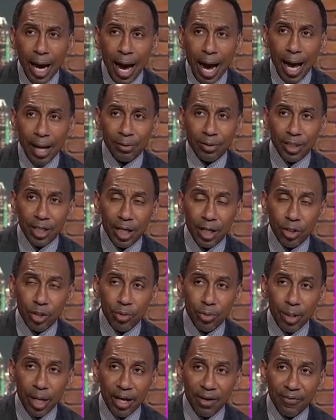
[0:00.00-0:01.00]
I'll tell
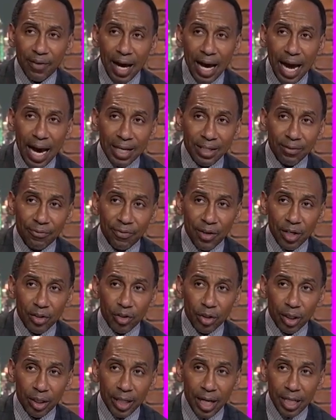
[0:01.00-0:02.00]
you that if I had to
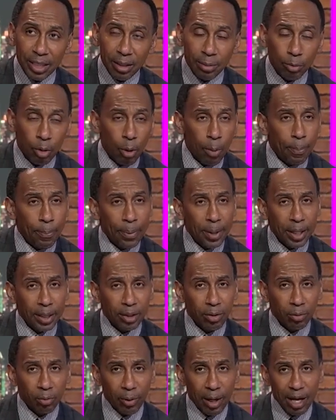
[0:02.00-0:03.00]
venture to guess, I'm going to
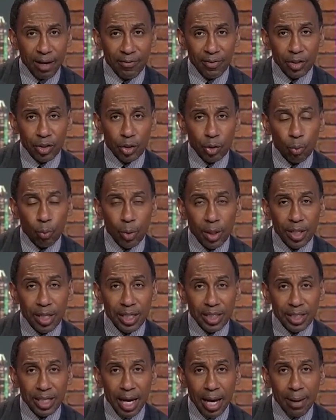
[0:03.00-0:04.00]
pick the Ravens to win
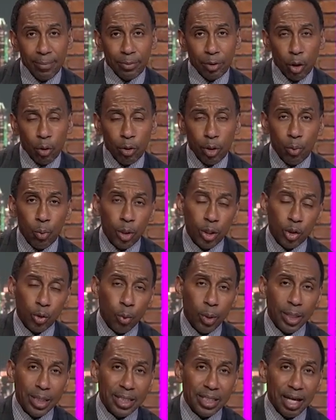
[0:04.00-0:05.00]
this game
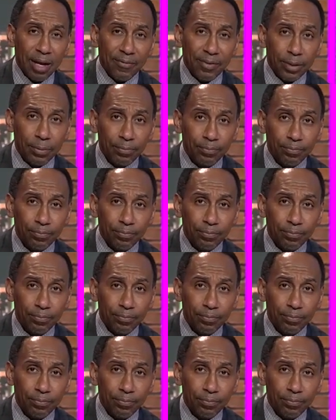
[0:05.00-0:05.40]
31-27.